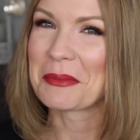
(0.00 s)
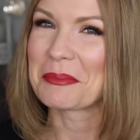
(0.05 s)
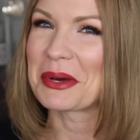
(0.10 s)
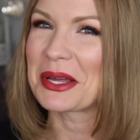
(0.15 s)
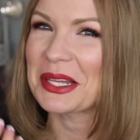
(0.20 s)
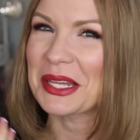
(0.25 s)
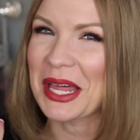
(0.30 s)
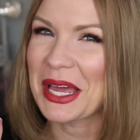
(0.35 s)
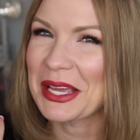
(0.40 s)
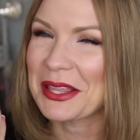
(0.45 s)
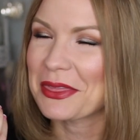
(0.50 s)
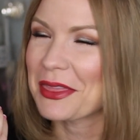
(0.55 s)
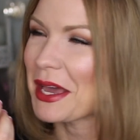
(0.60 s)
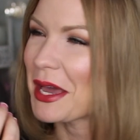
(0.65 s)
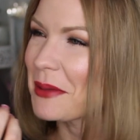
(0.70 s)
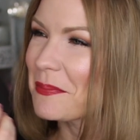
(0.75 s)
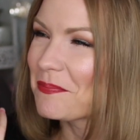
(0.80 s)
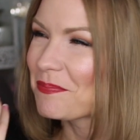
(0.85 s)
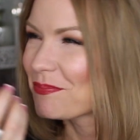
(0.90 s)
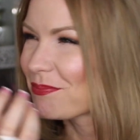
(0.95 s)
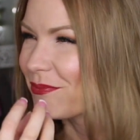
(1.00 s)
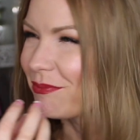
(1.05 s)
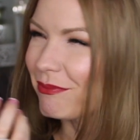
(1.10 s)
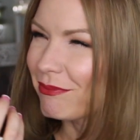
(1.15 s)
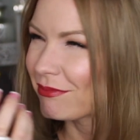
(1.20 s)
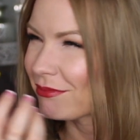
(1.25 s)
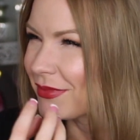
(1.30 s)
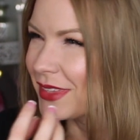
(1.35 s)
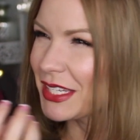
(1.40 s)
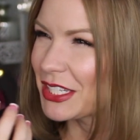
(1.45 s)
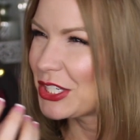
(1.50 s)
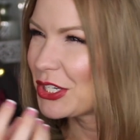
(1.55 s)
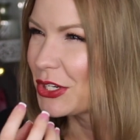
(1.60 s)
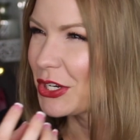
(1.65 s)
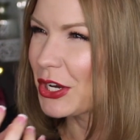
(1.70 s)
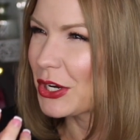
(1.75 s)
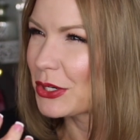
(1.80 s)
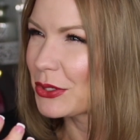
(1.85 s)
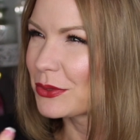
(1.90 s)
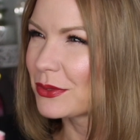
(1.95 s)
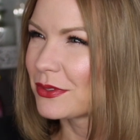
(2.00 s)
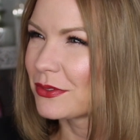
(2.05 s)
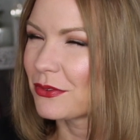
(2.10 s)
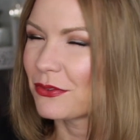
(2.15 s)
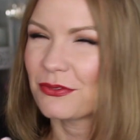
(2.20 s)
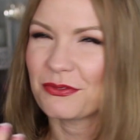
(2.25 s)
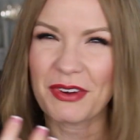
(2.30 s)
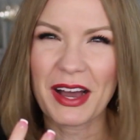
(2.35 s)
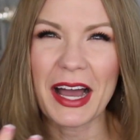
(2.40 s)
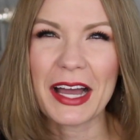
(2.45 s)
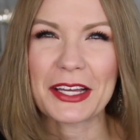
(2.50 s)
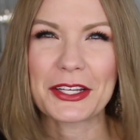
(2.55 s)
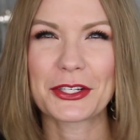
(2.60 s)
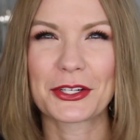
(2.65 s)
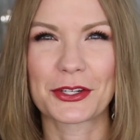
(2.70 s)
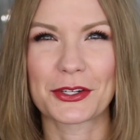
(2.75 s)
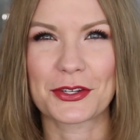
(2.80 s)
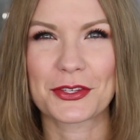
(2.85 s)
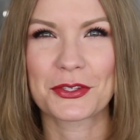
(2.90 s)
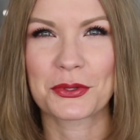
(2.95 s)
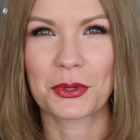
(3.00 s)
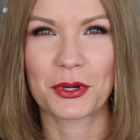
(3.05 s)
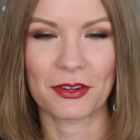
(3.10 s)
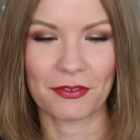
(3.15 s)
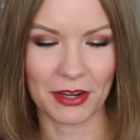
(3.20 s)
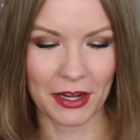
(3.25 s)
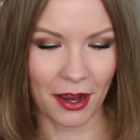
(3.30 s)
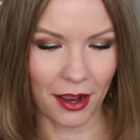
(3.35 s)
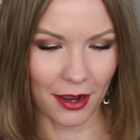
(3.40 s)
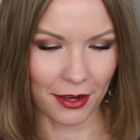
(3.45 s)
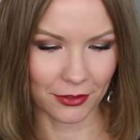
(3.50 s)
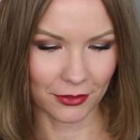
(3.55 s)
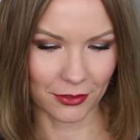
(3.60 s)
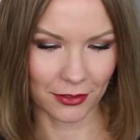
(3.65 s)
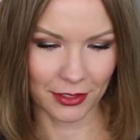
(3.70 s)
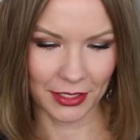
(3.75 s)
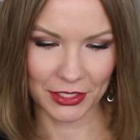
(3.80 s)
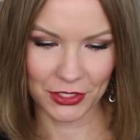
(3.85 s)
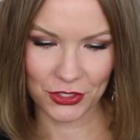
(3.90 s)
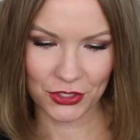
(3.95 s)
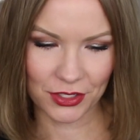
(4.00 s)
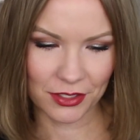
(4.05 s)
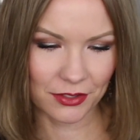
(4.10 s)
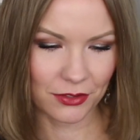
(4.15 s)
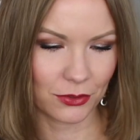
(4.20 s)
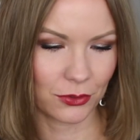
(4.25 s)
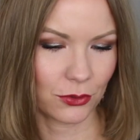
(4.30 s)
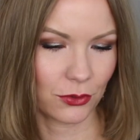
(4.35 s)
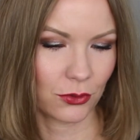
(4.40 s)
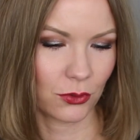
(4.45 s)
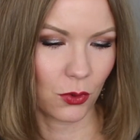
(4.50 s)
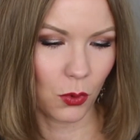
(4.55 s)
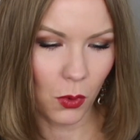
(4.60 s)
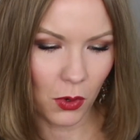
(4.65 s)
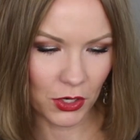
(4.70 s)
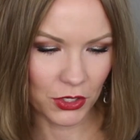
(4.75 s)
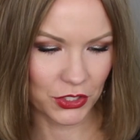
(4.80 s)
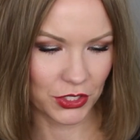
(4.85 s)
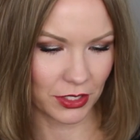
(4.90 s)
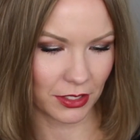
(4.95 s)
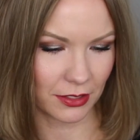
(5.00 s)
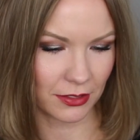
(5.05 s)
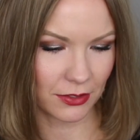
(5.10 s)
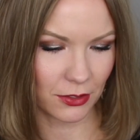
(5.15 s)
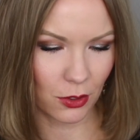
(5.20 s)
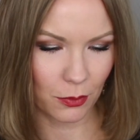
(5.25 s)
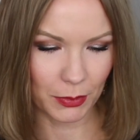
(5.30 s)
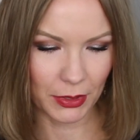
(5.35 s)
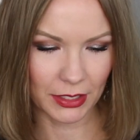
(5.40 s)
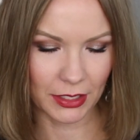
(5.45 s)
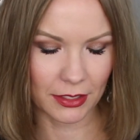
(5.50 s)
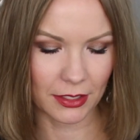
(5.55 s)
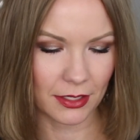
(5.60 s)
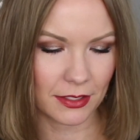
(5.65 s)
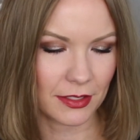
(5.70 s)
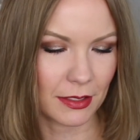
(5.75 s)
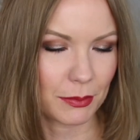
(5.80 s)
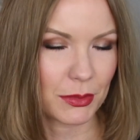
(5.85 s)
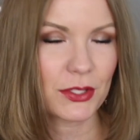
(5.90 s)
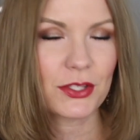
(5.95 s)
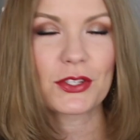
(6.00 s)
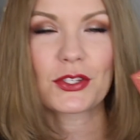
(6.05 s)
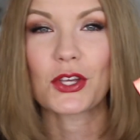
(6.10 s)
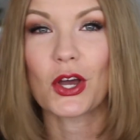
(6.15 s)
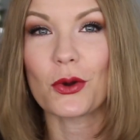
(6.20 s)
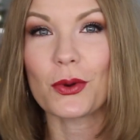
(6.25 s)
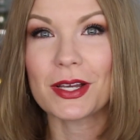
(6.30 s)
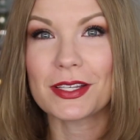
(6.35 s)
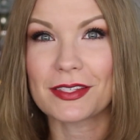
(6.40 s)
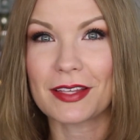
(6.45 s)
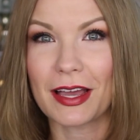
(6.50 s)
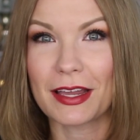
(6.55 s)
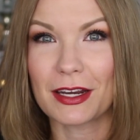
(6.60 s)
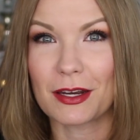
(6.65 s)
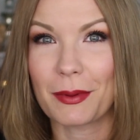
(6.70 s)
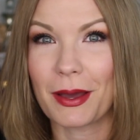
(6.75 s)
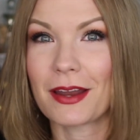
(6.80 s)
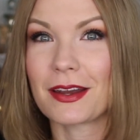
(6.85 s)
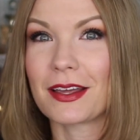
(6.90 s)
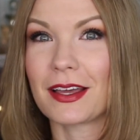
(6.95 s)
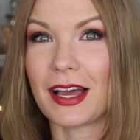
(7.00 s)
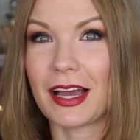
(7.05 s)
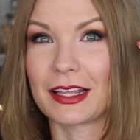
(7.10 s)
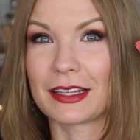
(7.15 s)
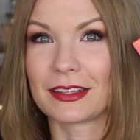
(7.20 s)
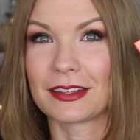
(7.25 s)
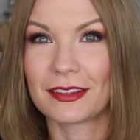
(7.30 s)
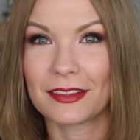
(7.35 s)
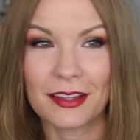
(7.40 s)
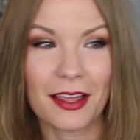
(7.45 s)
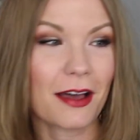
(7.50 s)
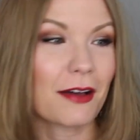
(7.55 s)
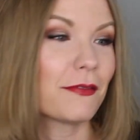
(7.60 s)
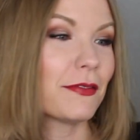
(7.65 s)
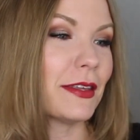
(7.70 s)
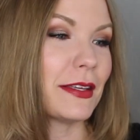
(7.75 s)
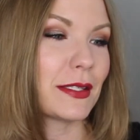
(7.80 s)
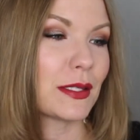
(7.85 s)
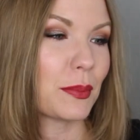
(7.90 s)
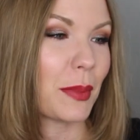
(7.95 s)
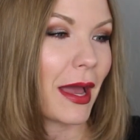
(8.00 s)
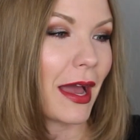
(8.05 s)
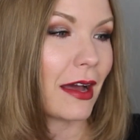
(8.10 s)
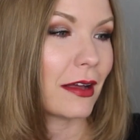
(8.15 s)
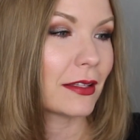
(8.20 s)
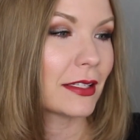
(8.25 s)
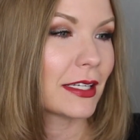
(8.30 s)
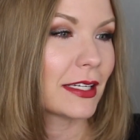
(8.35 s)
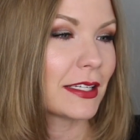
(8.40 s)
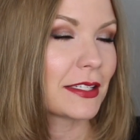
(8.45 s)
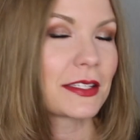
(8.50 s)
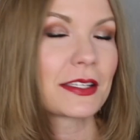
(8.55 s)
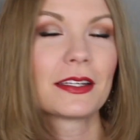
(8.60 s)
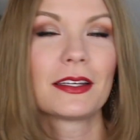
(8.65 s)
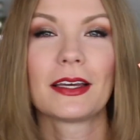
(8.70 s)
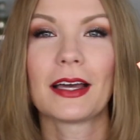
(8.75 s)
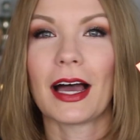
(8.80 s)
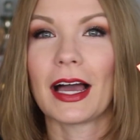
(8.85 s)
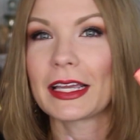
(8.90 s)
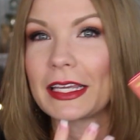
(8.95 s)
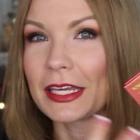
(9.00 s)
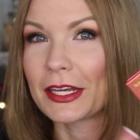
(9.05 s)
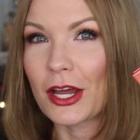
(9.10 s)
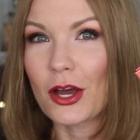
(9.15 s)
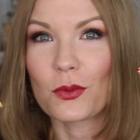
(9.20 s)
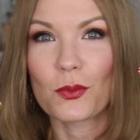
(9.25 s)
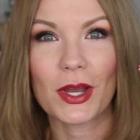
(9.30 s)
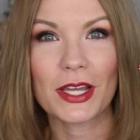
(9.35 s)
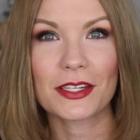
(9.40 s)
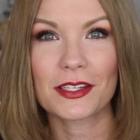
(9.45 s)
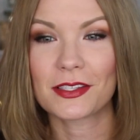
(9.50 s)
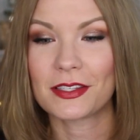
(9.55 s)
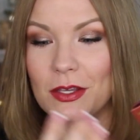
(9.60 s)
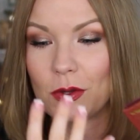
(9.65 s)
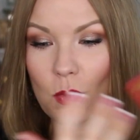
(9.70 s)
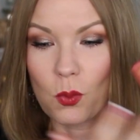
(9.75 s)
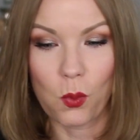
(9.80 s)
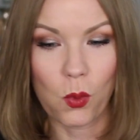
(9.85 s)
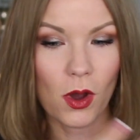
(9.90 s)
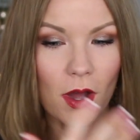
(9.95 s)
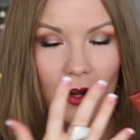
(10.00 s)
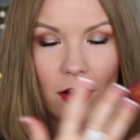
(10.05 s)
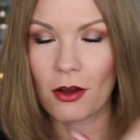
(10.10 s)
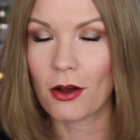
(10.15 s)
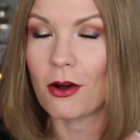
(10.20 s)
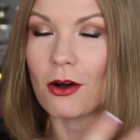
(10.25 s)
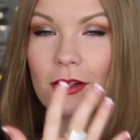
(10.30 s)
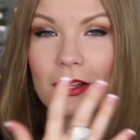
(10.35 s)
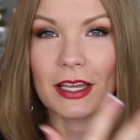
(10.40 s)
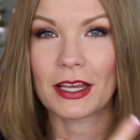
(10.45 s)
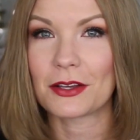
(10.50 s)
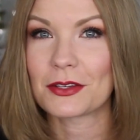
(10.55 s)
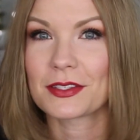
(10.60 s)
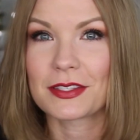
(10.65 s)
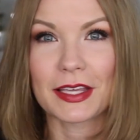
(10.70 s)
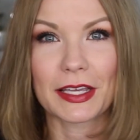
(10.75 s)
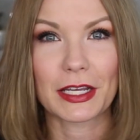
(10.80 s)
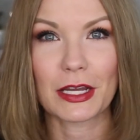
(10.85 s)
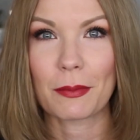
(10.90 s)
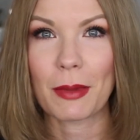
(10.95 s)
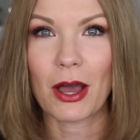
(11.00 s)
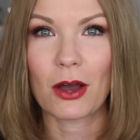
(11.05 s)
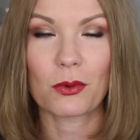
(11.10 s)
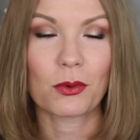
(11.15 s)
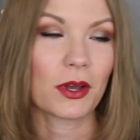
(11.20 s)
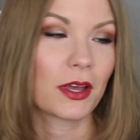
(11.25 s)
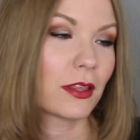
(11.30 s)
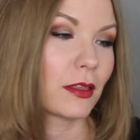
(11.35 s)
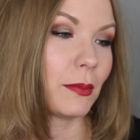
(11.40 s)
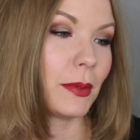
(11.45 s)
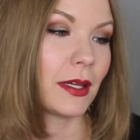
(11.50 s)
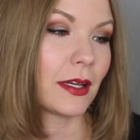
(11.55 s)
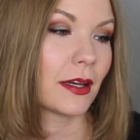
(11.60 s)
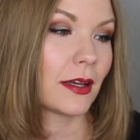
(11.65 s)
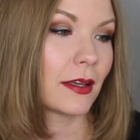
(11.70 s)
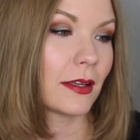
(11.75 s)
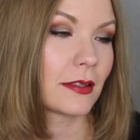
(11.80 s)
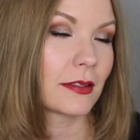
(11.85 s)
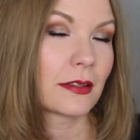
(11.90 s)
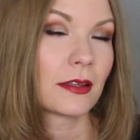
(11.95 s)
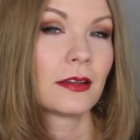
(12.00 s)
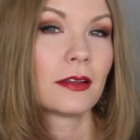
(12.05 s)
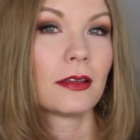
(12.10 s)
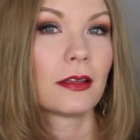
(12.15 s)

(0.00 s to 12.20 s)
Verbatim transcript: But like that, you know, fire sort of an eye look. It's just gorgeous. Oh my goodness. I'm so excited about it. I love this palette. I cannot wait to see what all else they come out with, because